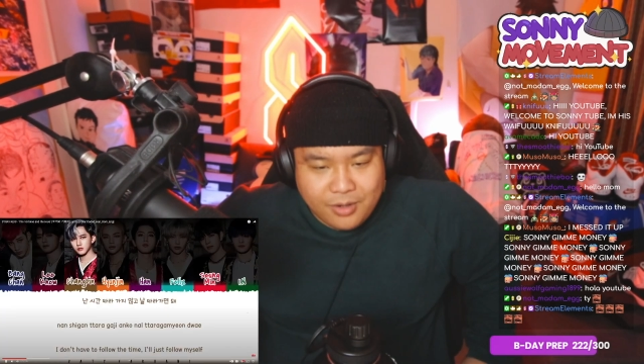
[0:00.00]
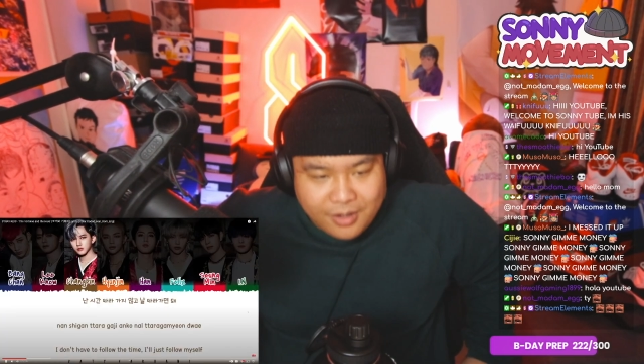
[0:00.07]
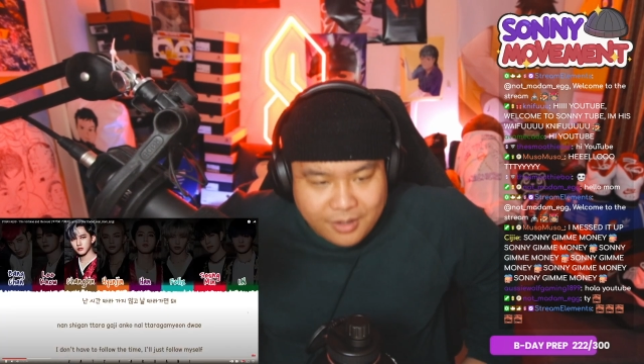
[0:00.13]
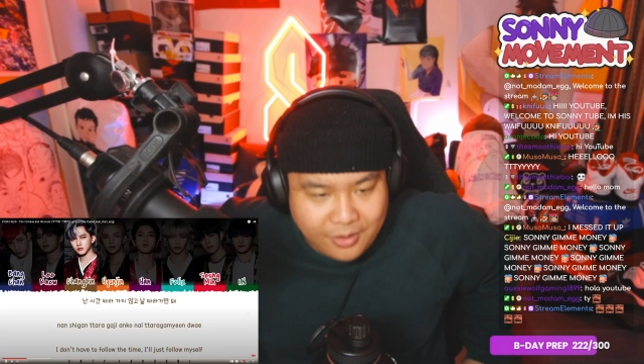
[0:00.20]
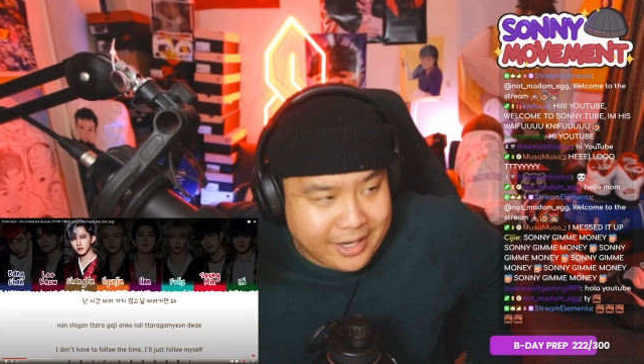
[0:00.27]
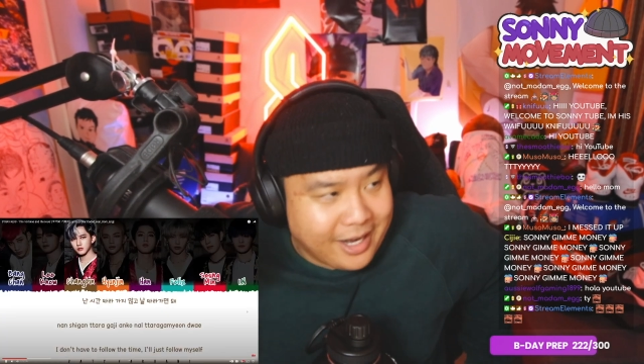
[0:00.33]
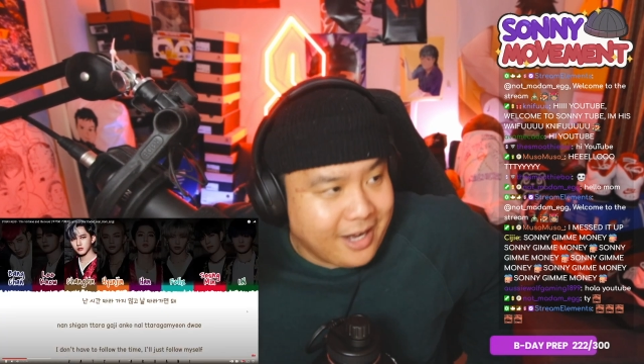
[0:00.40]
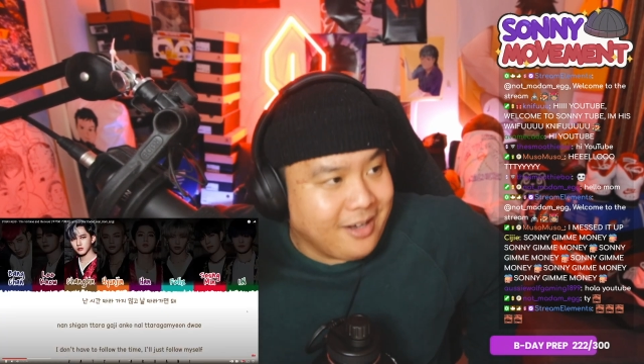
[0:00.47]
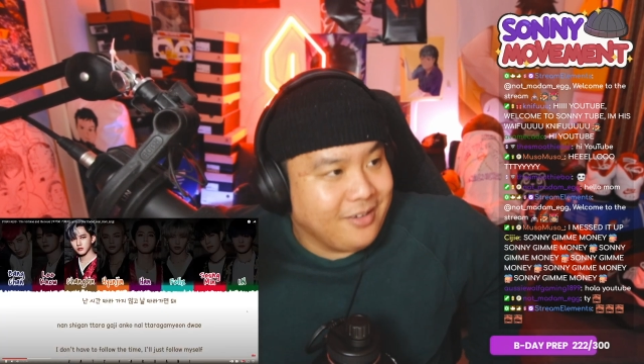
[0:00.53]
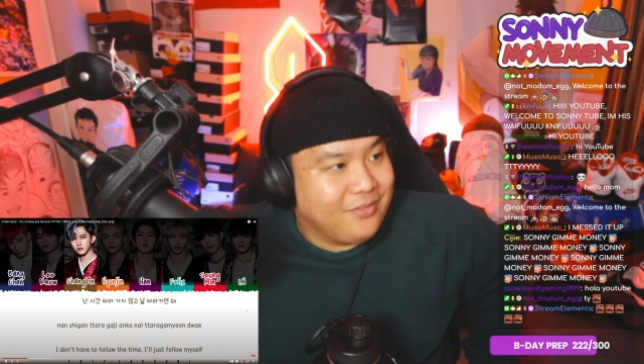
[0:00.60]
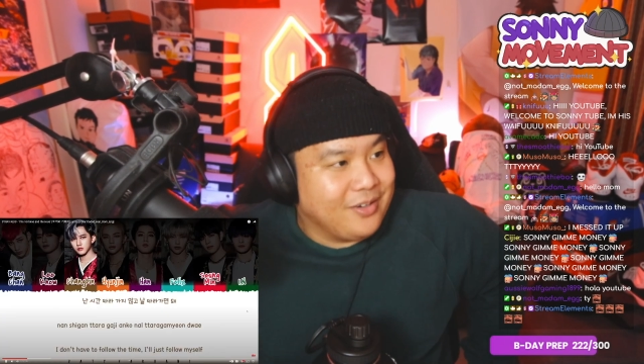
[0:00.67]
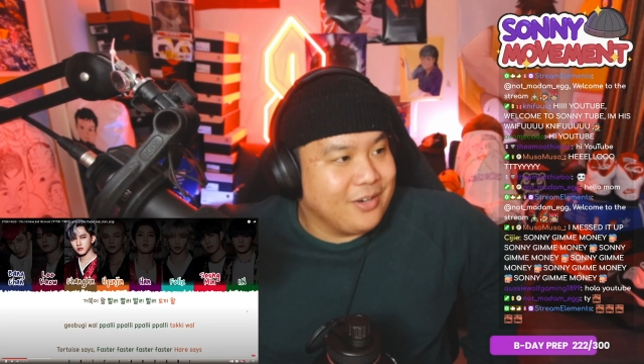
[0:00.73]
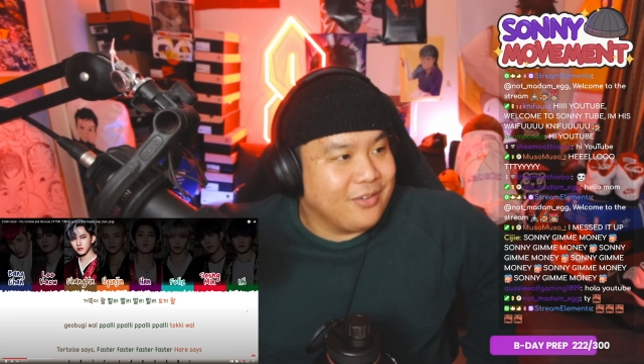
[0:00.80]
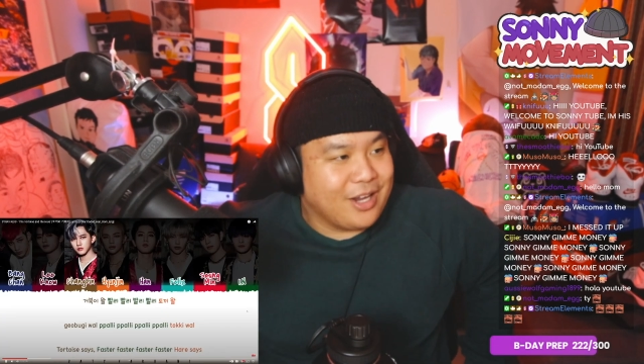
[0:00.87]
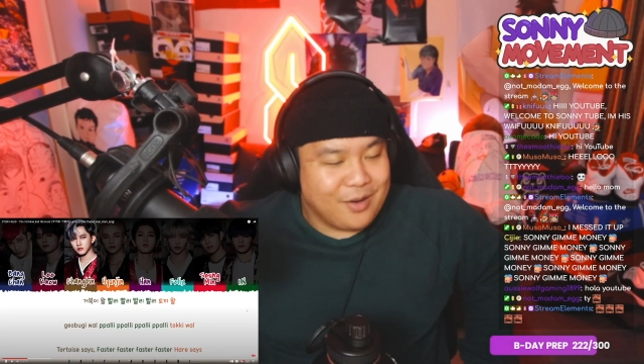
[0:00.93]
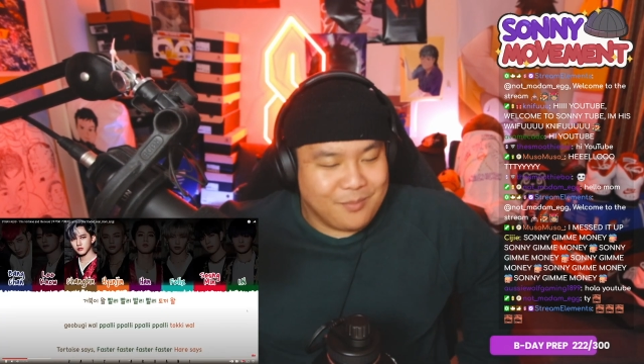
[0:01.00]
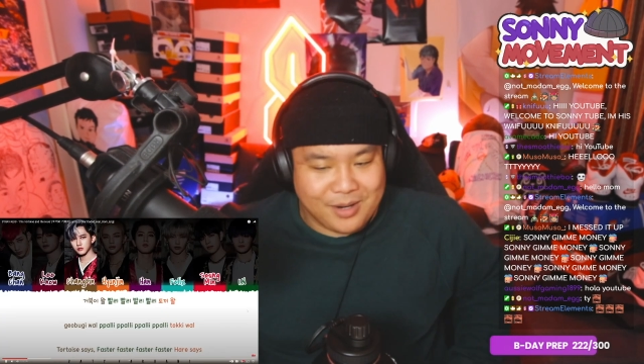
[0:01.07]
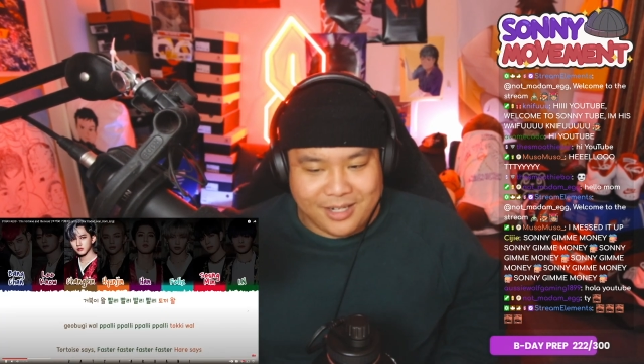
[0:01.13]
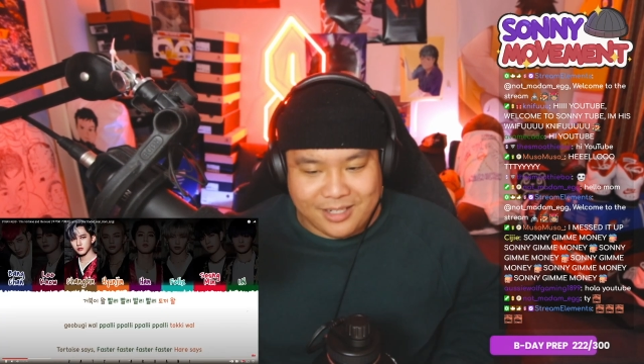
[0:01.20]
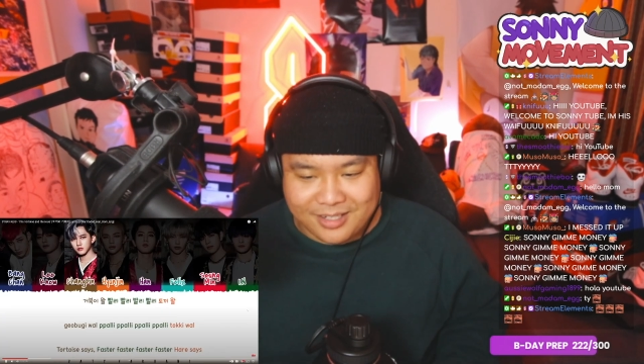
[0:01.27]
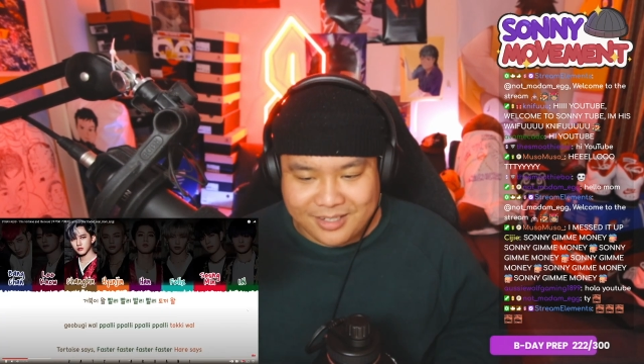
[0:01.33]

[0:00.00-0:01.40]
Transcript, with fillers: Okay, video came back.